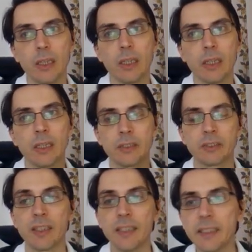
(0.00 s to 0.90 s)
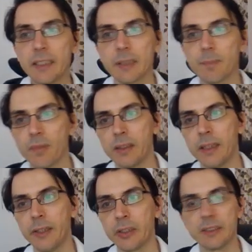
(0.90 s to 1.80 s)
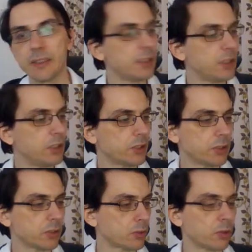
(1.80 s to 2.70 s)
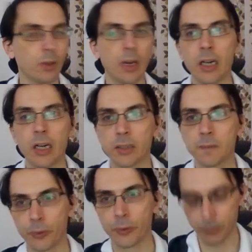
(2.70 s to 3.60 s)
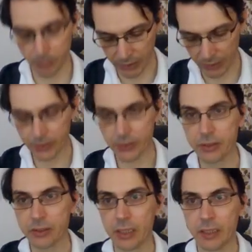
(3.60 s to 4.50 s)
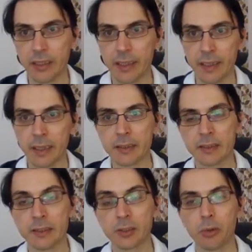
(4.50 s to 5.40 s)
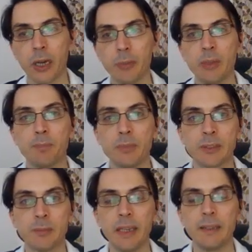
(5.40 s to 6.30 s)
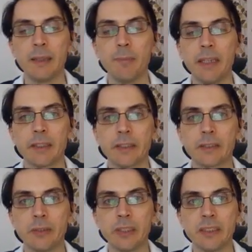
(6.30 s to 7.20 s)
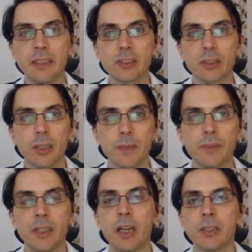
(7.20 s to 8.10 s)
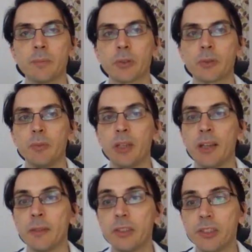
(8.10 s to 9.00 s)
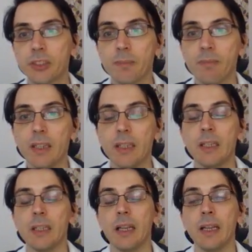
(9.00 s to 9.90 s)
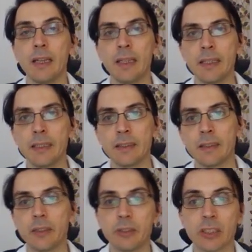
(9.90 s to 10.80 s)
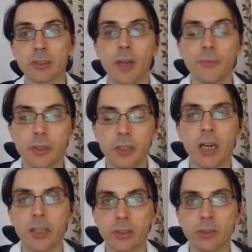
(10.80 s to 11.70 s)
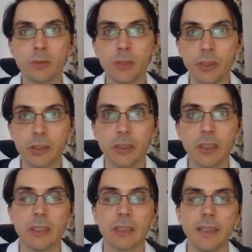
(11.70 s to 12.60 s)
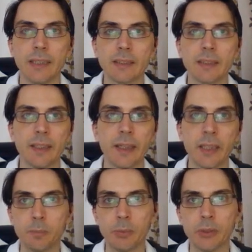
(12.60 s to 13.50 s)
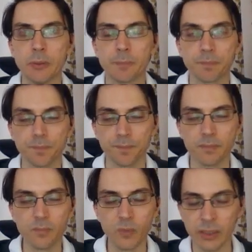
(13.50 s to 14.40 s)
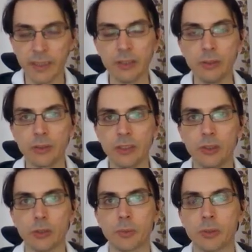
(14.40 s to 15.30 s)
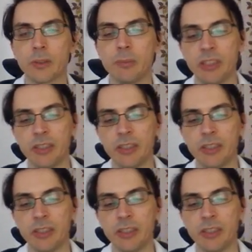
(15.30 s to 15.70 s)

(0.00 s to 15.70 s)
Uh, there's a link that you can see here. So R for beginners, it has described the main, the main characteristics of the R programming language. And there is a software, R Studio, that can help you get using to programming